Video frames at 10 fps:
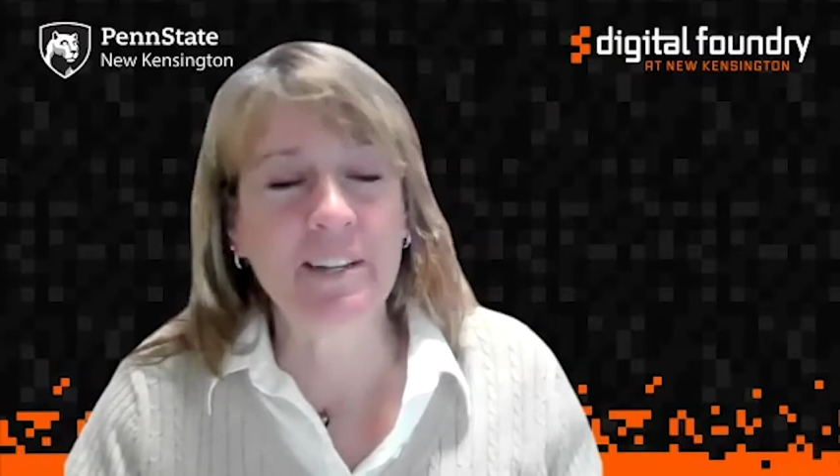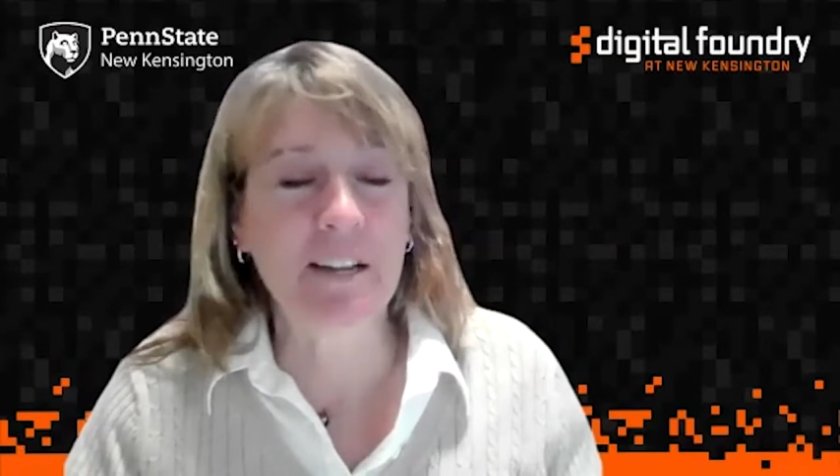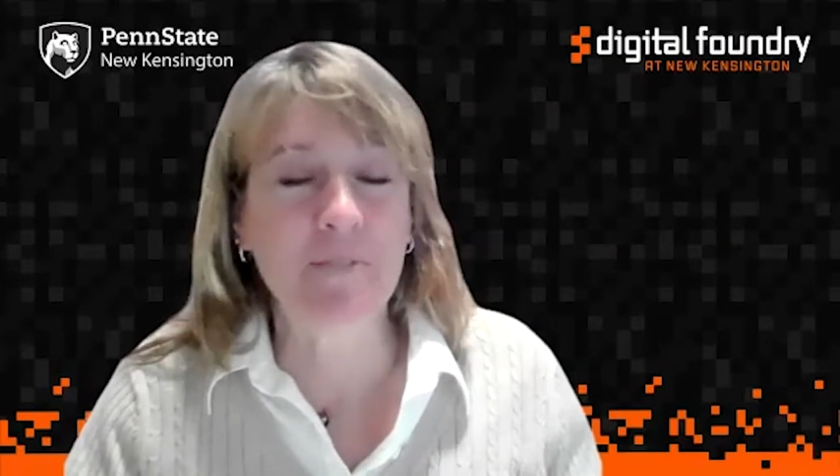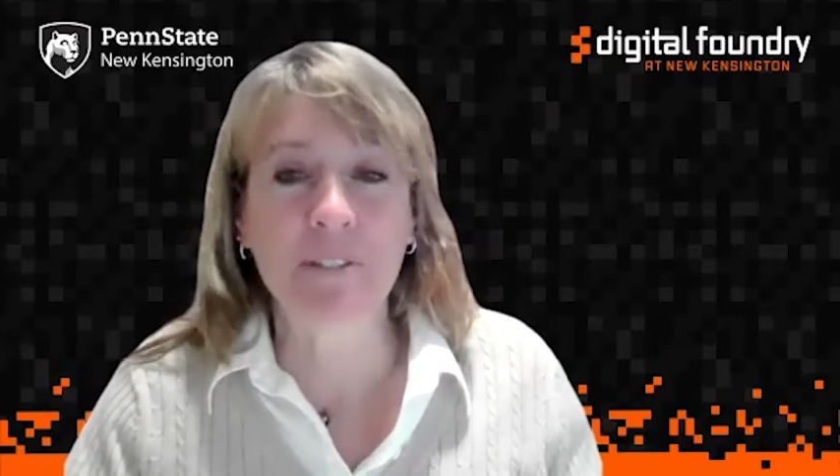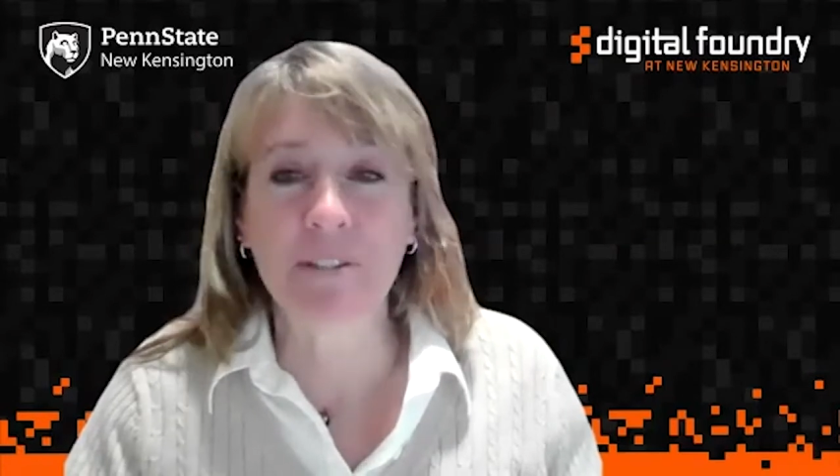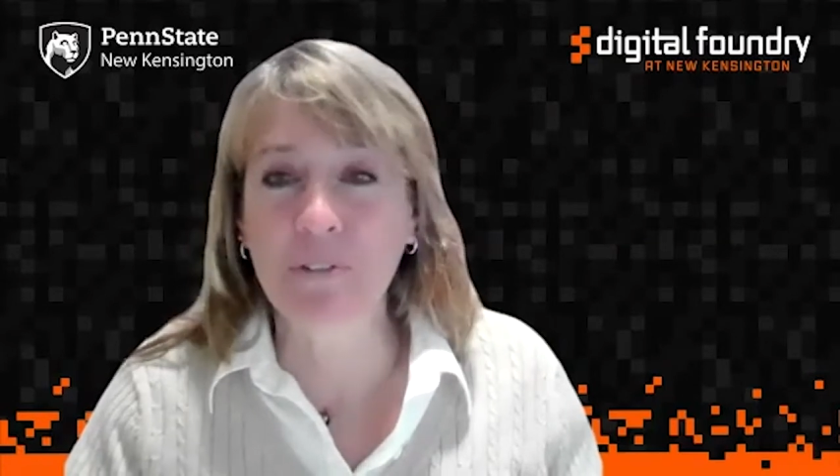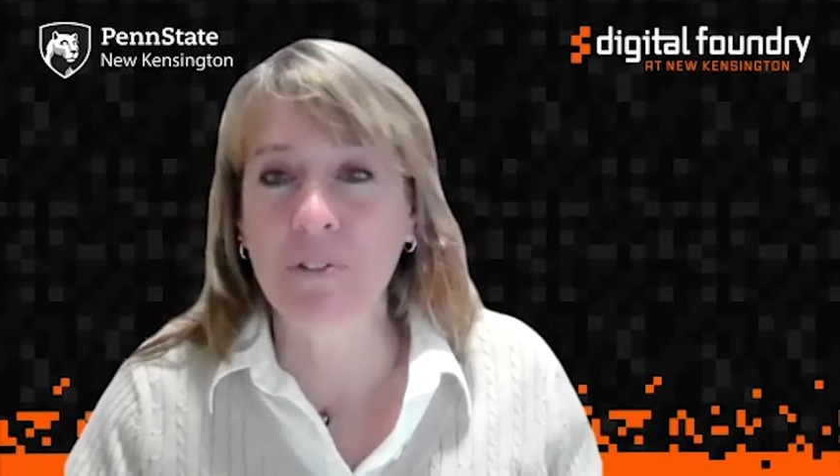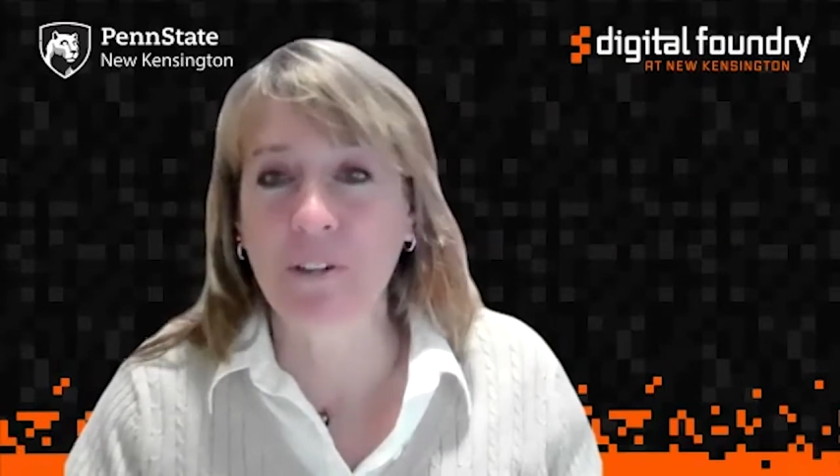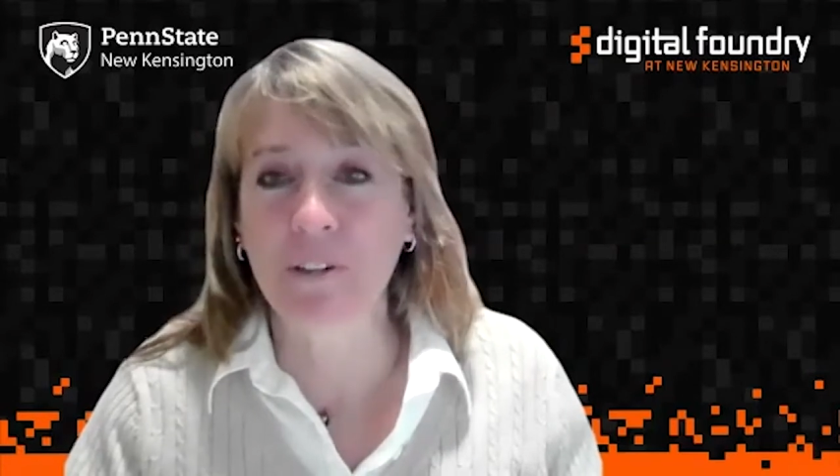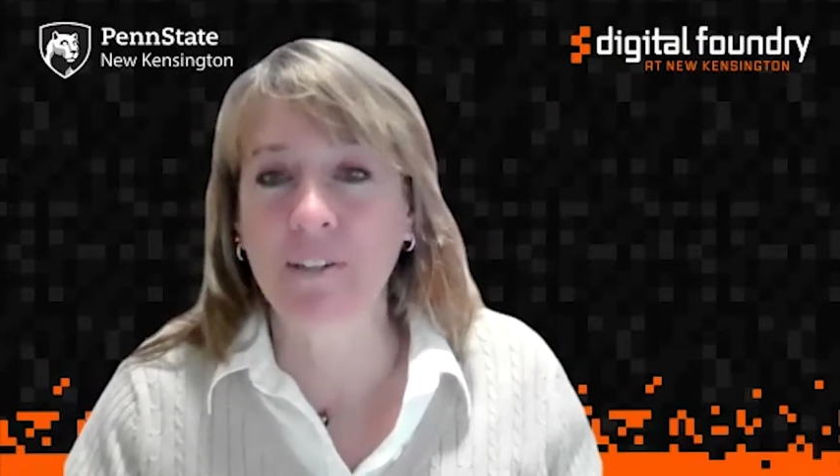of times it's also
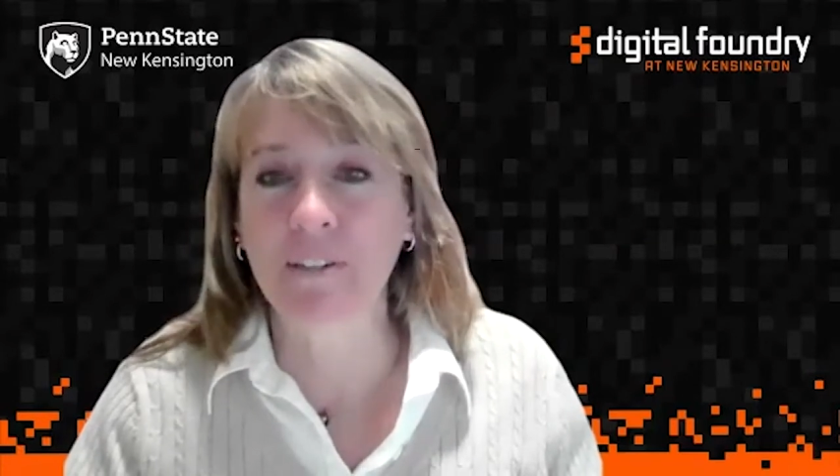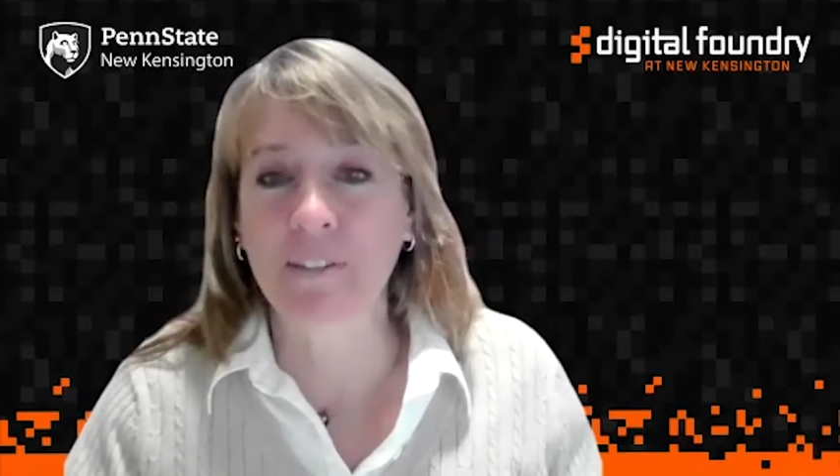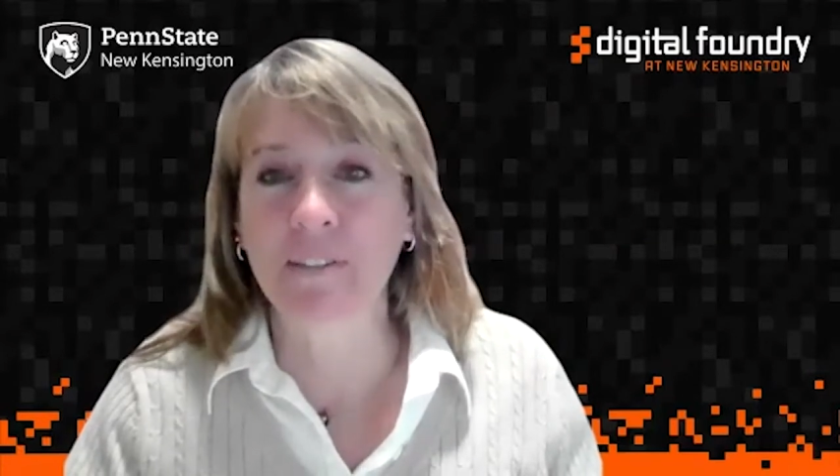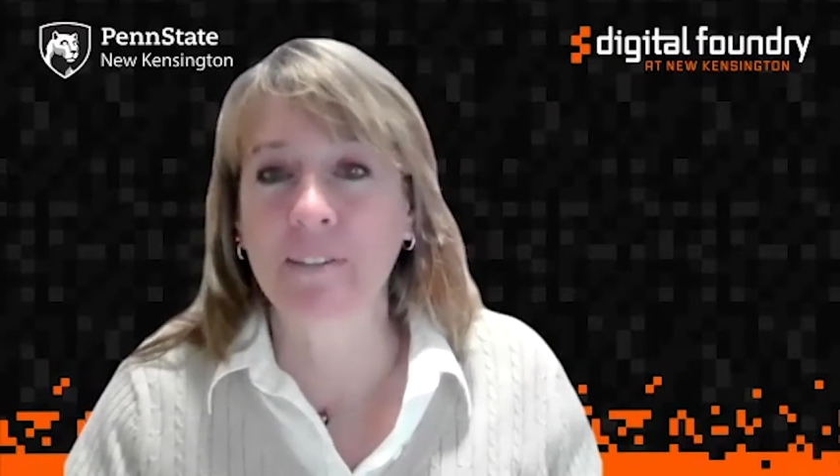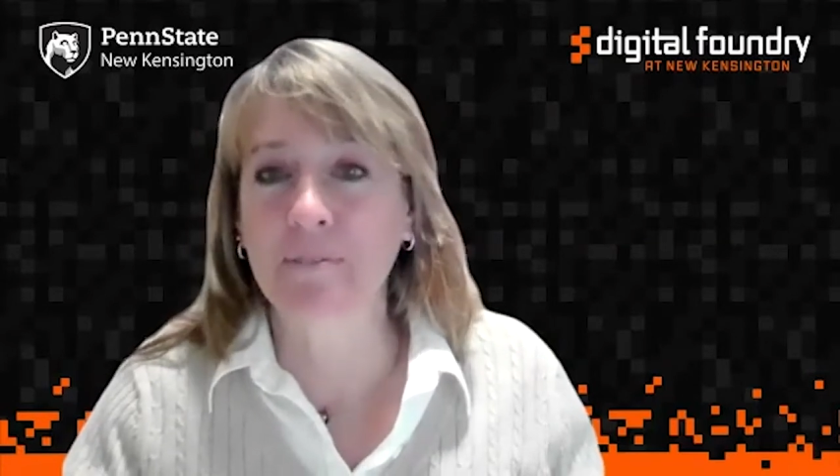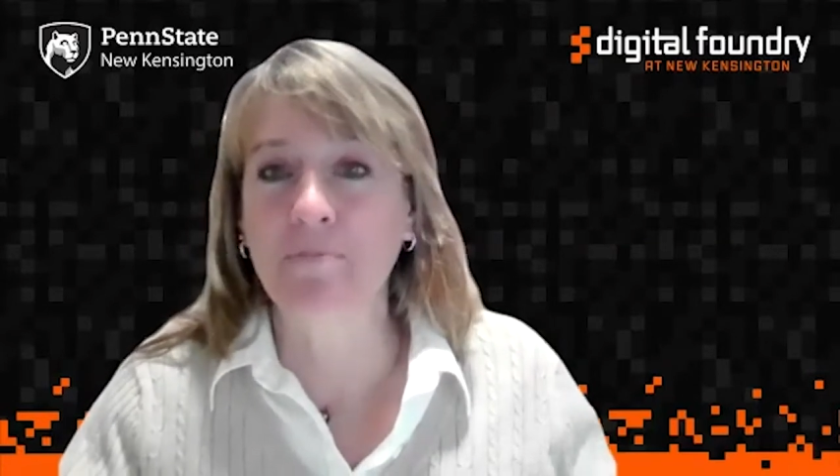starting on